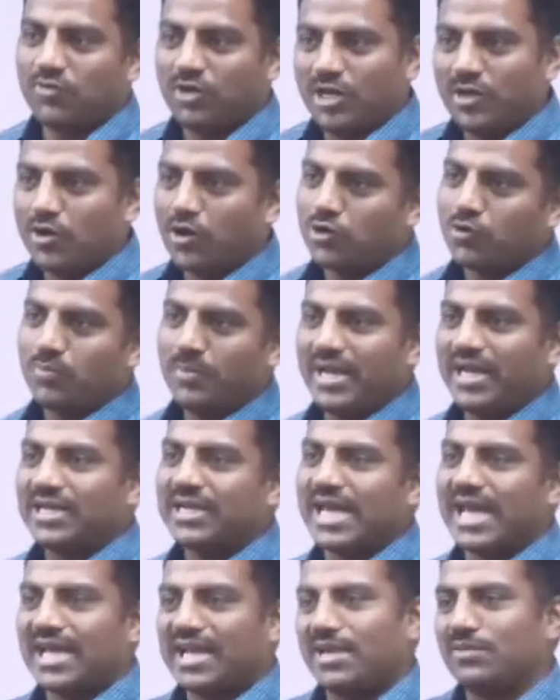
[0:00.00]
you have to make
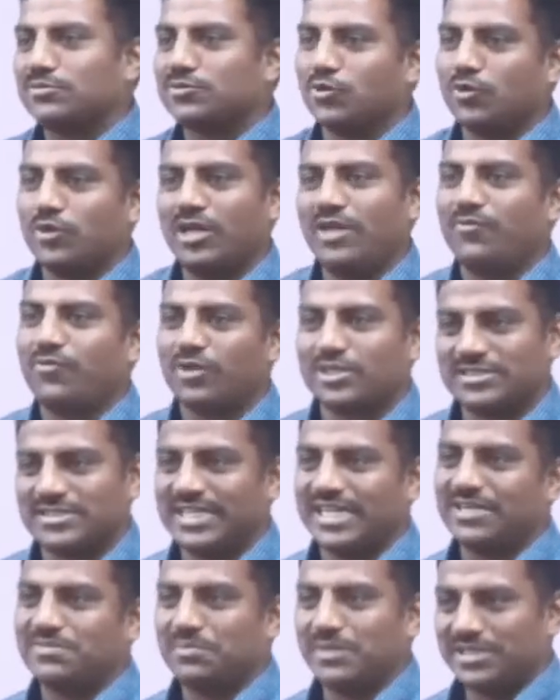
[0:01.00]
diagrams only for
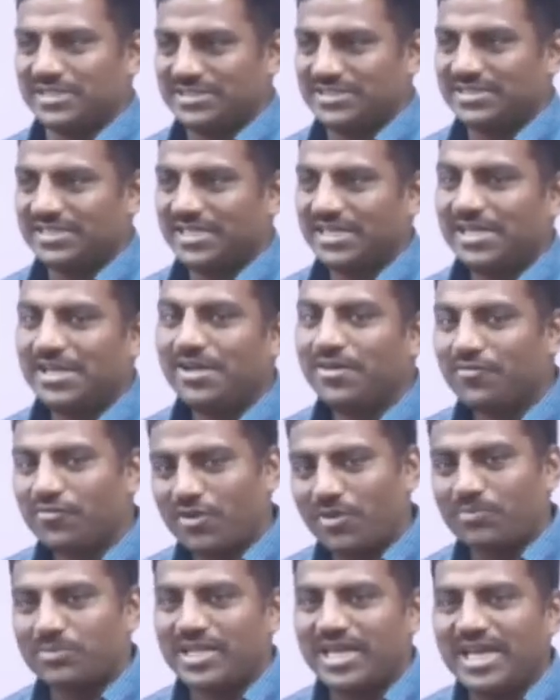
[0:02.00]
statements.
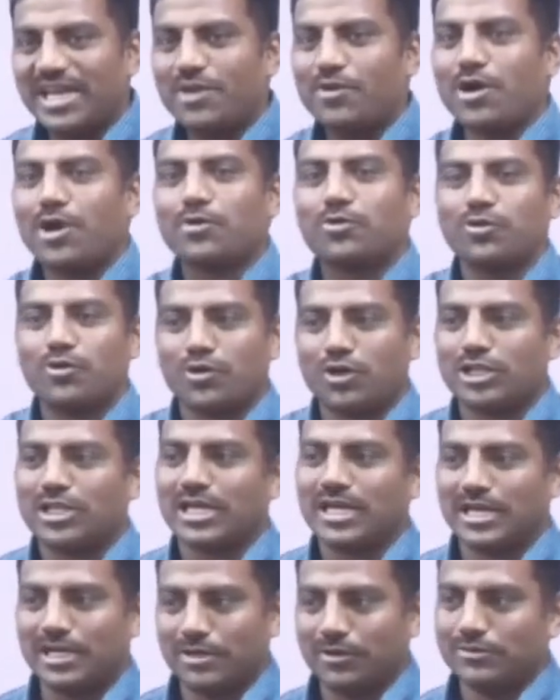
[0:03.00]
From there you have to draw the
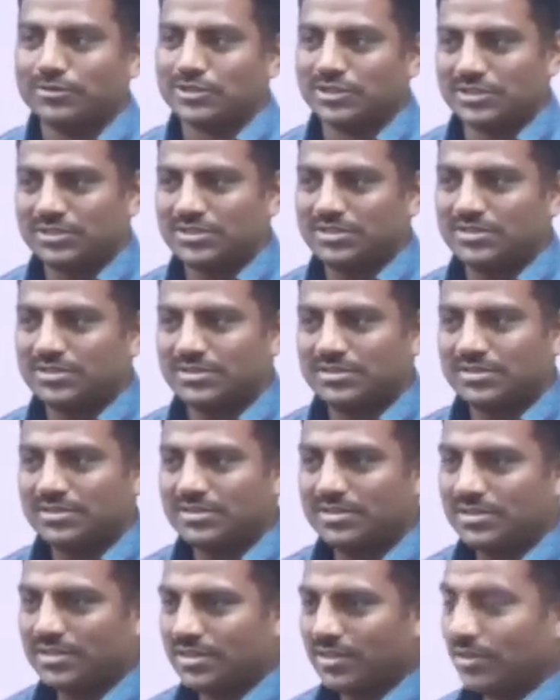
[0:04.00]
conclusions.
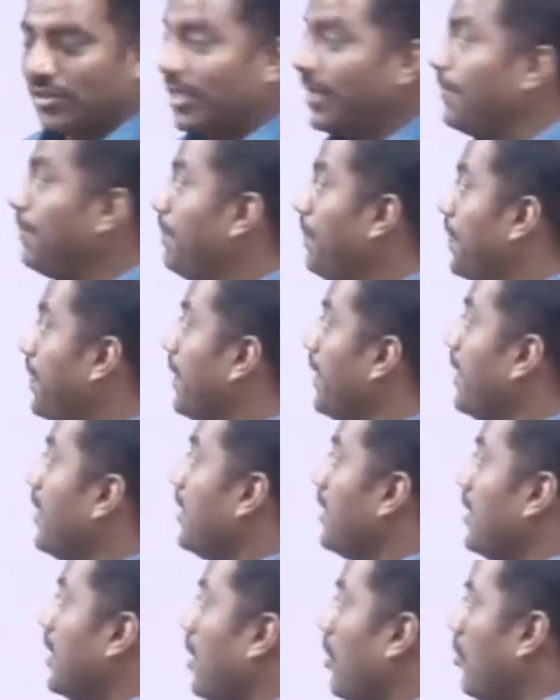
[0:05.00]
Okay?
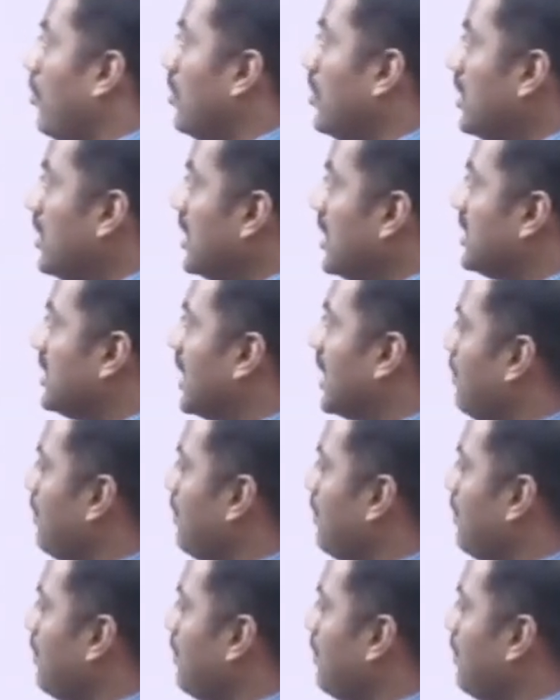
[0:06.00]
Now, some